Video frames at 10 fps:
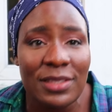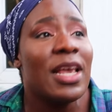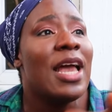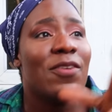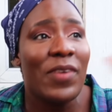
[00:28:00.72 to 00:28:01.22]
it.
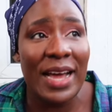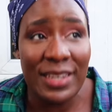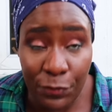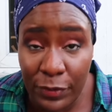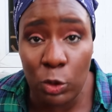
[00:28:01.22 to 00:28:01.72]
In fact, I
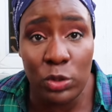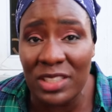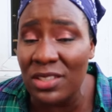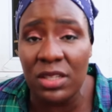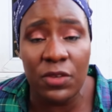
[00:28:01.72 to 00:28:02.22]
had a friend who
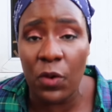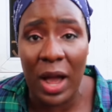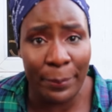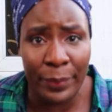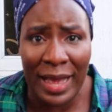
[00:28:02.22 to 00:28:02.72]
said she did it for
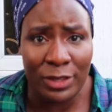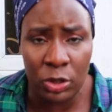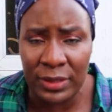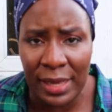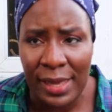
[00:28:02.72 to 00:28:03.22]
her, her
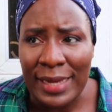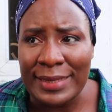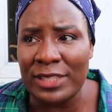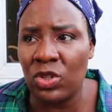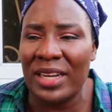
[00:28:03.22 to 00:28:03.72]
daughter,
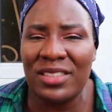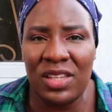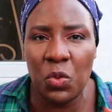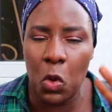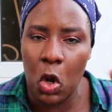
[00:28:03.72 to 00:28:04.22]
that so that the
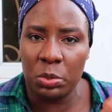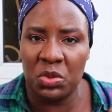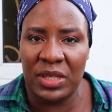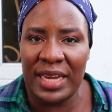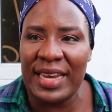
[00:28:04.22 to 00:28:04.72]
thing will come
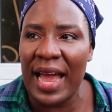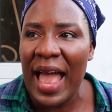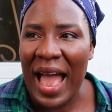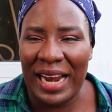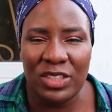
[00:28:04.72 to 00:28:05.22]
together
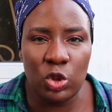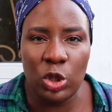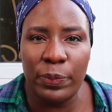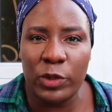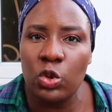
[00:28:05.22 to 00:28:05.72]
and
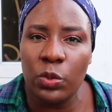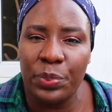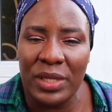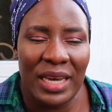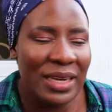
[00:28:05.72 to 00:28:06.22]
not be too
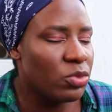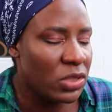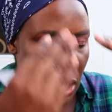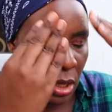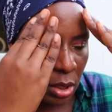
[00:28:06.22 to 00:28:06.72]
big. And I'm
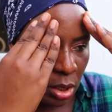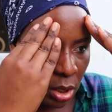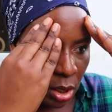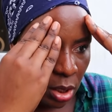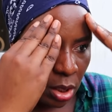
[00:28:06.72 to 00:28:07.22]
just like,
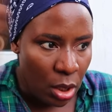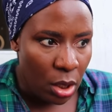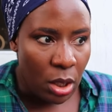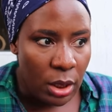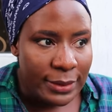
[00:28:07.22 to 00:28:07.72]

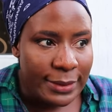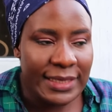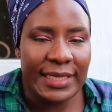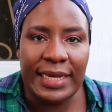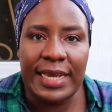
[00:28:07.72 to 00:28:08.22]

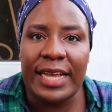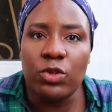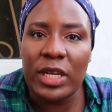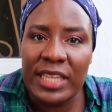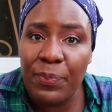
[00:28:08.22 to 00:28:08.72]
this is an
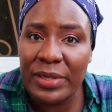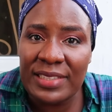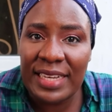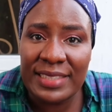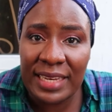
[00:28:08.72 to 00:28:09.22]
educated
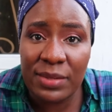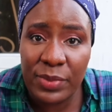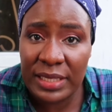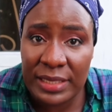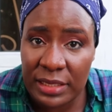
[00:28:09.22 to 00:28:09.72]
person that's telling
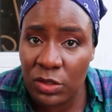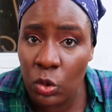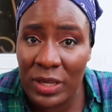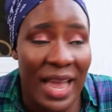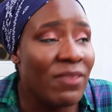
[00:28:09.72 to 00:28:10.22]
me this thing,
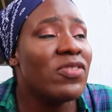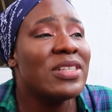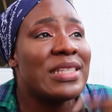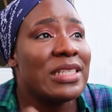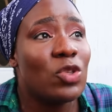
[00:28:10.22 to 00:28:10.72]
okay? I've
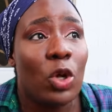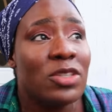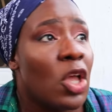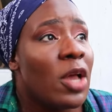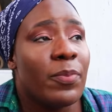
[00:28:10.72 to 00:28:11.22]
even seen it
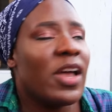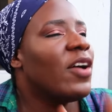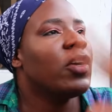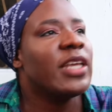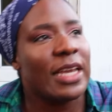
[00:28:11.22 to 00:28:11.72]
on,
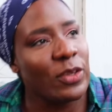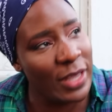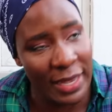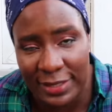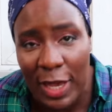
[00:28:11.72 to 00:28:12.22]
yeah, okay, you
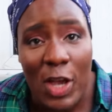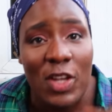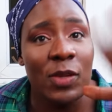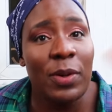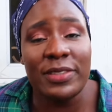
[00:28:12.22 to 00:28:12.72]
guys,
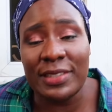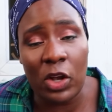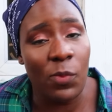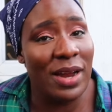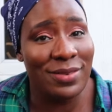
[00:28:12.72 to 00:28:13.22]
some of the things I
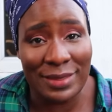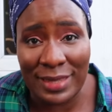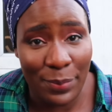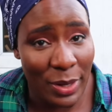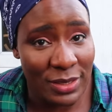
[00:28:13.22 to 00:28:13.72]
come and rant
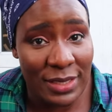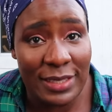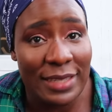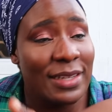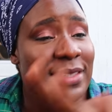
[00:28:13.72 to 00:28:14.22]
about
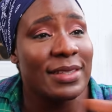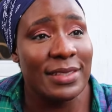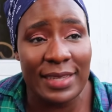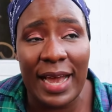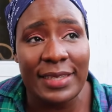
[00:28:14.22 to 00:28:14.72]
here, actually
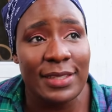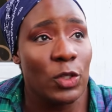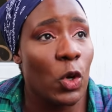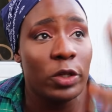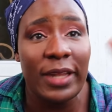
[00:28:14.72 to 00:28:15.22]
things that I
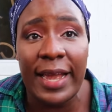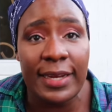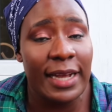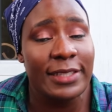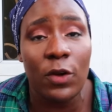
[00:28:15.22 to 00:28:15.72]
see
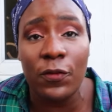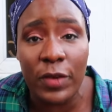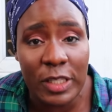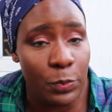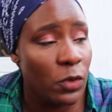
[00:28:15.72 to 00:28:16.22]
online, I see on
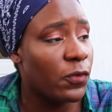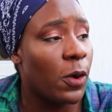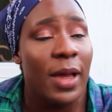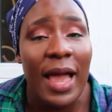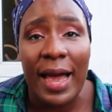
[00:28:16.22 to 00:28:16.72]
Facebook,
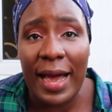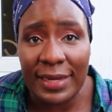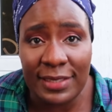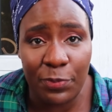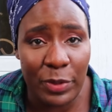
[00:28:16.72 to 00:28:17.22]
from
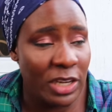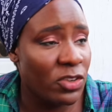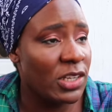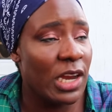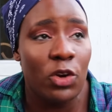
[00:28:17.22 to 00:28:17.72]
Ask the
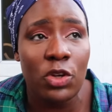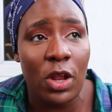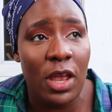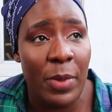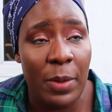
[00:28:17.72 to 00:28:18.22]

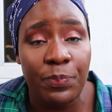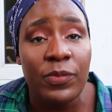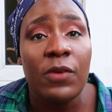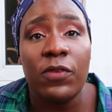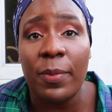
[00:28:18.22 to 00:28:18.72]
Pediatrician,
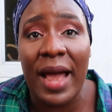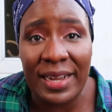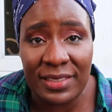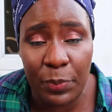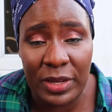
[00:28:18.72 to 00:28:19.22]
from
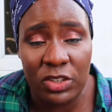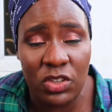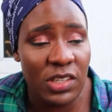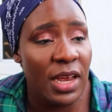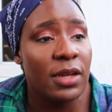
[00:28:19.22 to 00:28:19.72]
Ask the
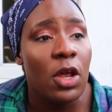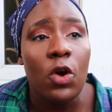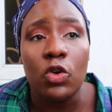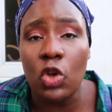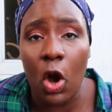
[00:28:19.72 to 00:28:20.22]
Pediatrician,
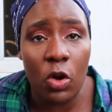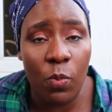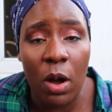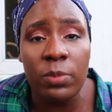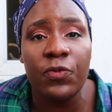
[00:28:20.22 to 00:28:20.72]

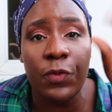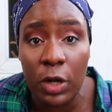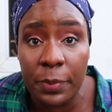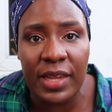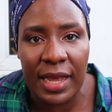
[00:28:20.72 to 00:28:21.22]
Young Moms,
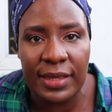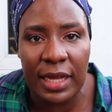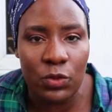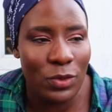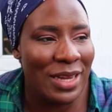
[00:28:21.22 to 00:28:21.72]
forums like
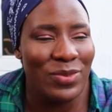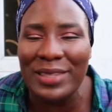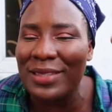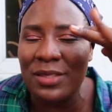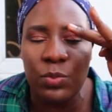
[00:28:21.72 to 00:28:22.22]
that, okay? That's why
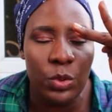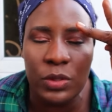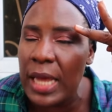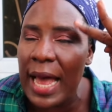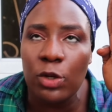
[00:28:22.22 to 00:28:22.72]
I see the
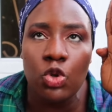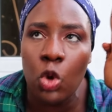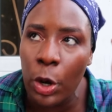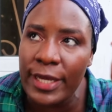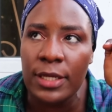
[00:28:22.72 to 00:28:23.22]
most
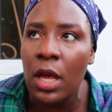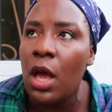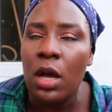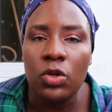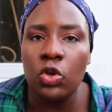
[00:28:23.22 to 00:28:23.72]
annoying,
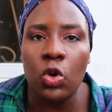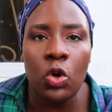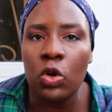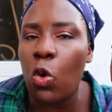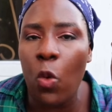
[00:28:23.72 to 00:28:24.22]
you
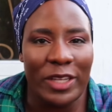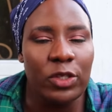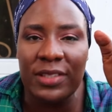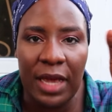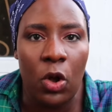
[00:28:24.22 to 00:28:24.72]
know,
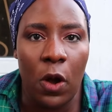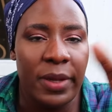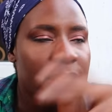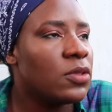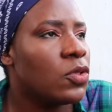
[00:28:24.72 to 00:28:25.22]
questions and
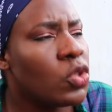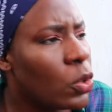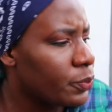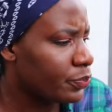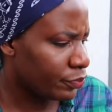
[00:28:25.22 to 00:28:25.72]
comments.
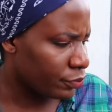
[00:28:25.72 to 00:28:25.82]
So,